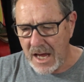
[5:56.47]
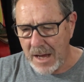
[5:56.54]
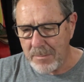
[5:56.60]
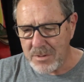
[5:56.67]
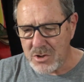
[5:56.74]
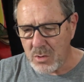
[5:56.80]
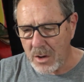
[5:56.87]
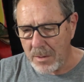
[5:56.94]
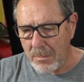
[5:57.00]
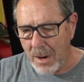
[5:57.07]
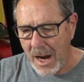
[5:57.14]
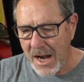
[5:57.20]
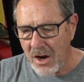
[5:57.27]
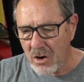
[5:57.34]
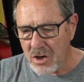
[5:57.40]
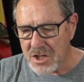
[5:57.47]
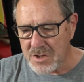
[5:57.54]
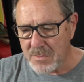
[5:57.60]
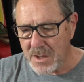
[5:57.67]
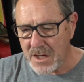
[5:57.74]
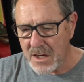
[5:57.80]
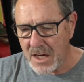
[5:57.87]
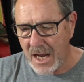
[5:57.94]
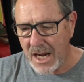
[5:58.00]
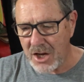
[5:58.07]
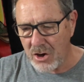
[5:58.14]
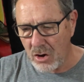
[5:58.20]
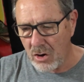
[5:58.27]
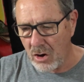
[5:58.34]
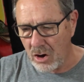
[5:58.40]
and between my herdsmen
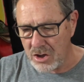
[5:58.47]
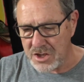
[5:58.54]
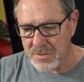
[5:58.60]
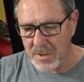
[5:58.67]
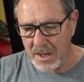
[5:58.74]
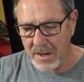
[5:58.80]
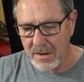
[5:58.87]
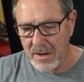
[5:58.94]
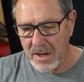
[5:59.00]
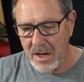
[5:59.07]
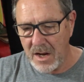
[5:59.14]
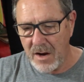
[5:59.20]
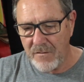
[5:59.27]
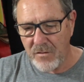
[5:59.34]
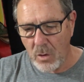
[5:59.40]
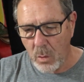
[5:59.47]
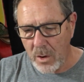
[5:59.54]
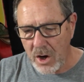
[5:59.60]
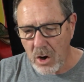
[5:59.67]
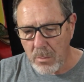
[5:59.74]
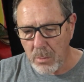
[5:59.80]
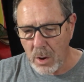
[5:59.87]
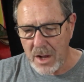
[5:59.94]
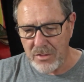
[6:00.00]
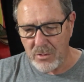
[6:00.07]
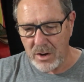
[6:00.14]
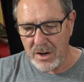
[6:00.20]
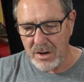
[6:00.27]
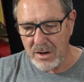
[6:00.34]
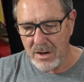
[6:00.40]
and your herdsmen, for we are
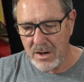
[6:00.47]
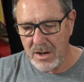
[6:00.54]
brethren.